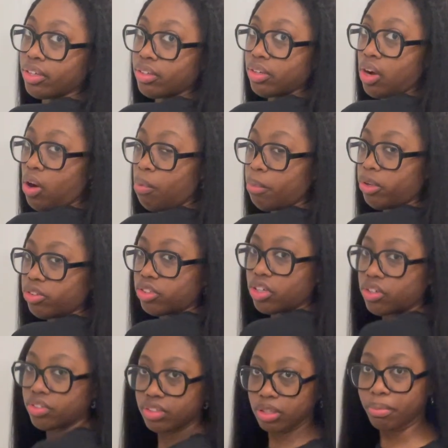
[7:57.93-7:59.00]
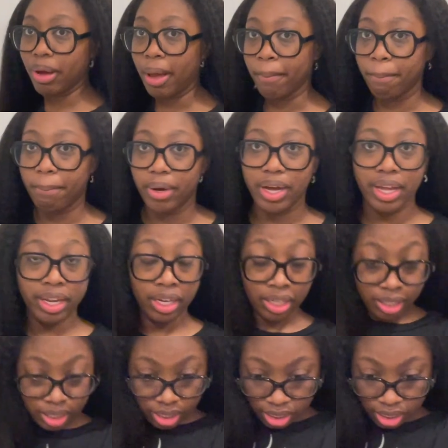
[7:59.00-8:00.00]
almost goes to my butt.